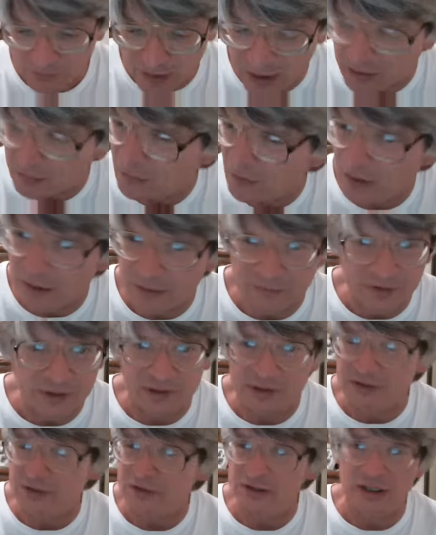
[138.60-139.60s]
I loved
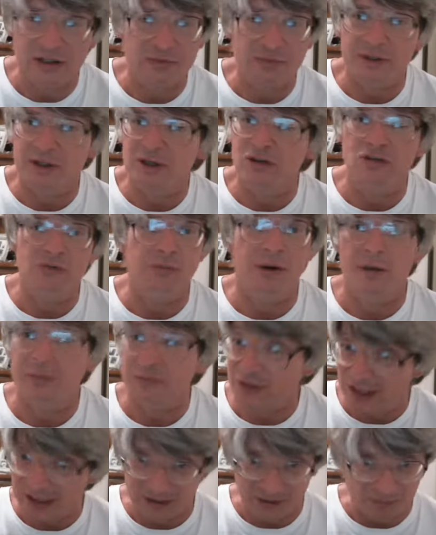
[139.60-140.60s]
it. It just gives me
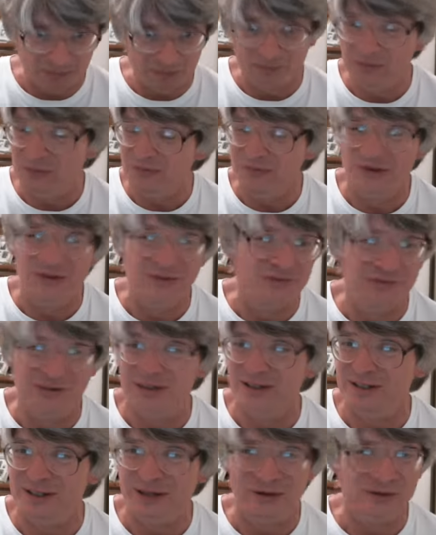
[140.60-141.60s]
goosebumps. And the, the
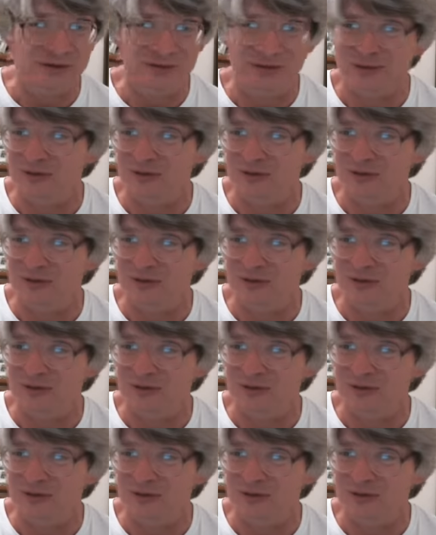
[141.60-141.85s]
video is